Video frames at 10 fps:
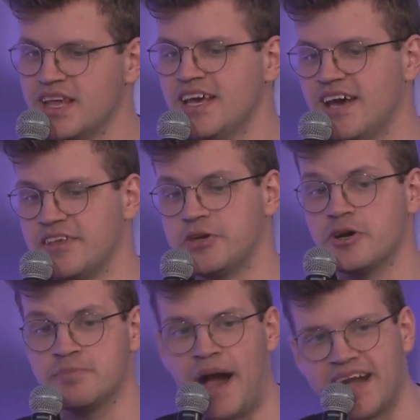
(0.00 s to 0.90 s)
and then
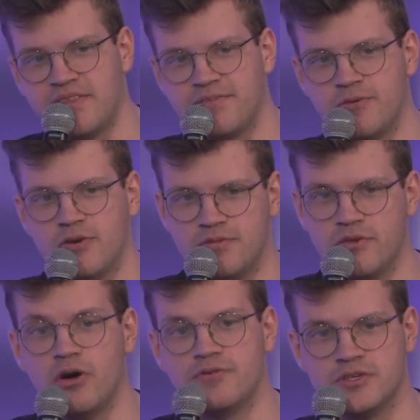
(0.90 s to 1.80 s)
going back and forth
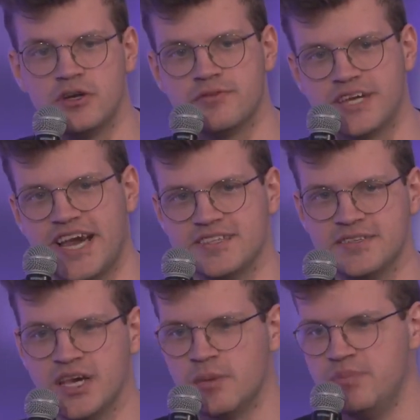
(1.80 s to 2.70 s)
over and over again,
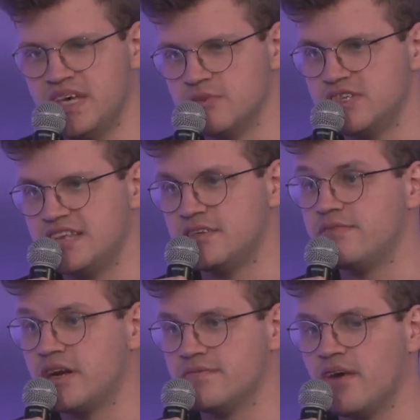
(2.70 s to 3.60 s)
being able to iterate
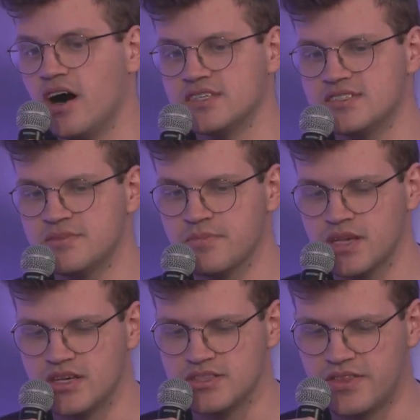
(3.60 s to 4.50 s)
very fast.
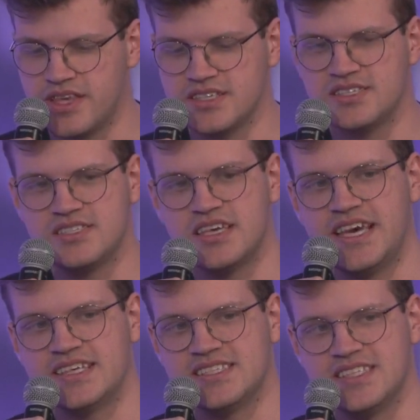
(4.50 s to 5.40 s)
So this
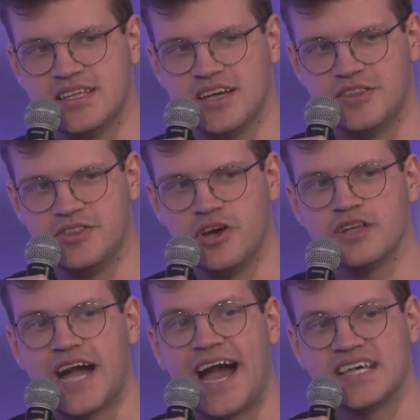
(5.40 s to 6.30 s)
is
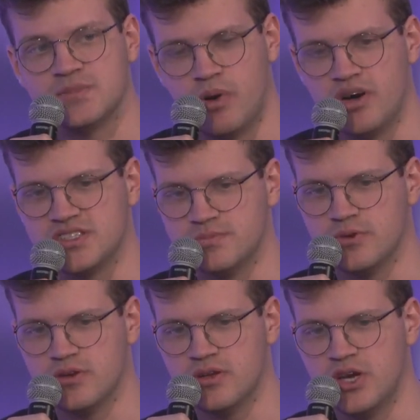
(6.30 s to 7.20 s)
not as
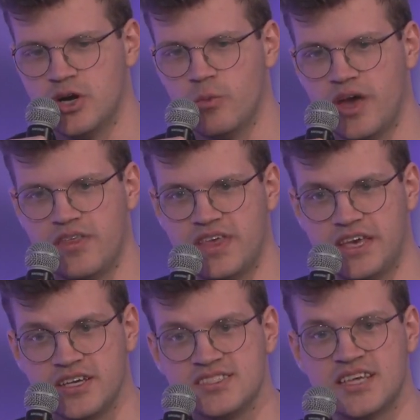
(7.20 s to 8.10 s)
possible with a
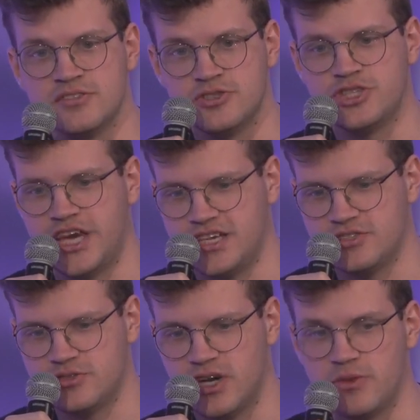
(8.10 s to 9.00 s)
consensus
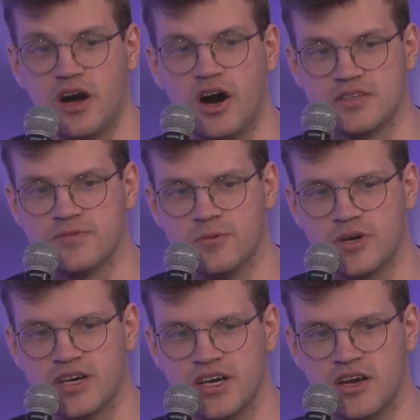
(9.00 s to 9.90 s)
change, right? With a hard
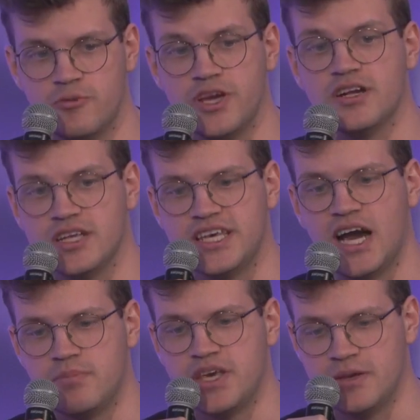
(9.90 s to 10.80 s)
fork, real
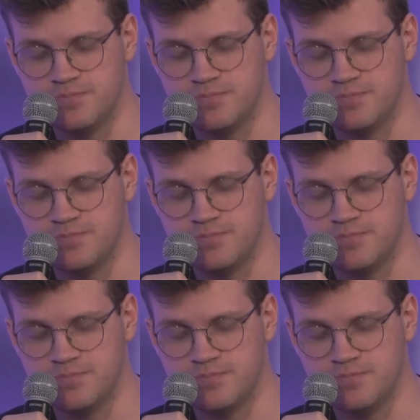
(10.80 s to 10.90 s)
EIP,